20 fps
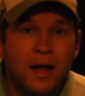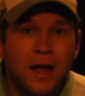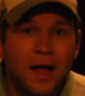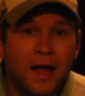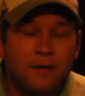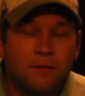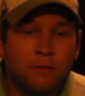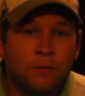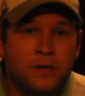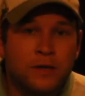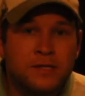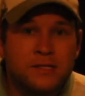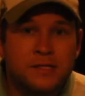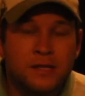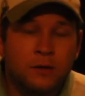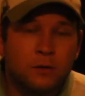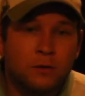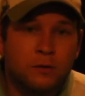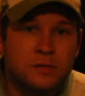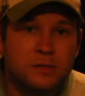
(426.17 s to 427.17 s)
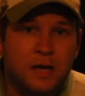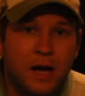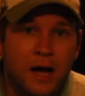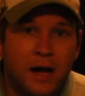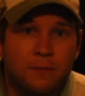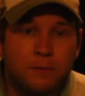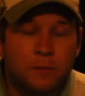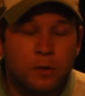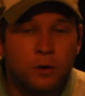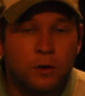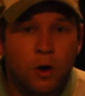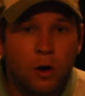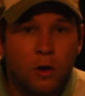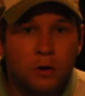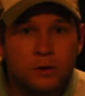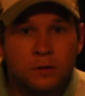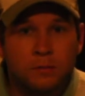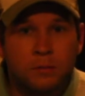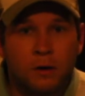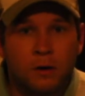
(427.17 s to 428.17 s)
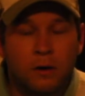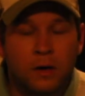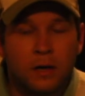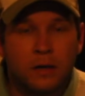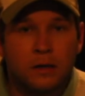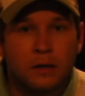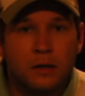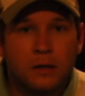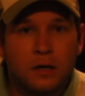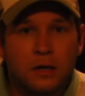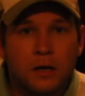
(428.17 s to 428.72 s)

every single time they're called upon.